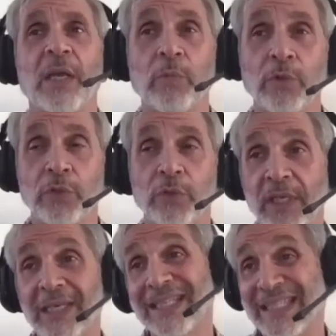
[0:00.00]
would you
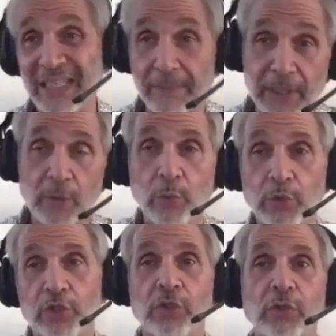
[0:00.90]
say a typical
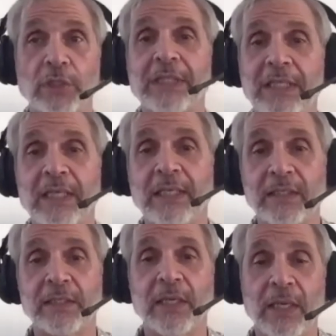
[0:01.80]
student
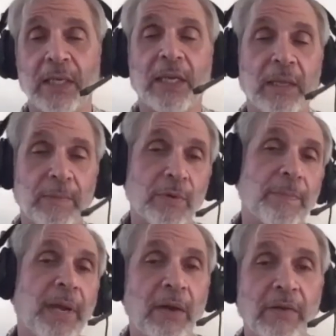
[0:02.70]
needs in
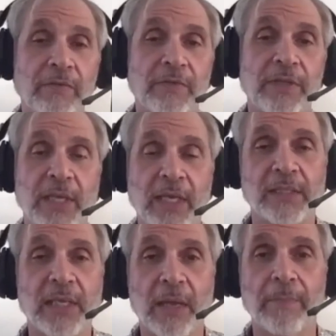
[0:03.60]
preparing for the
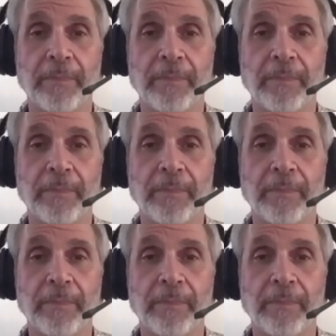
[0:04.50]
exam?